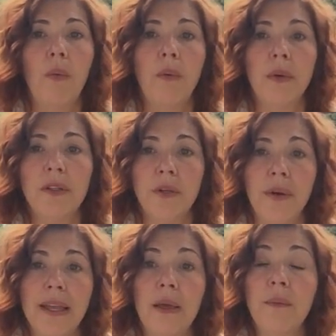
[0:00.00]
what we're
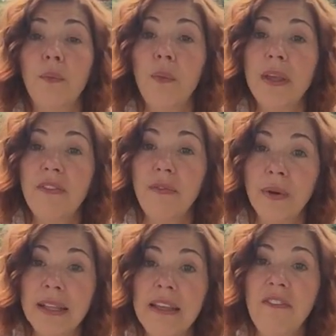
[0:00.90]
doing and we
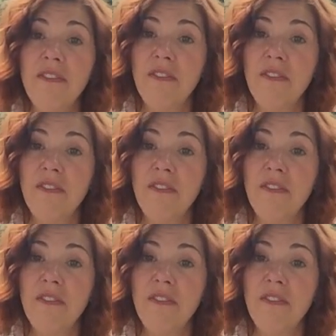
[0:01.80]
really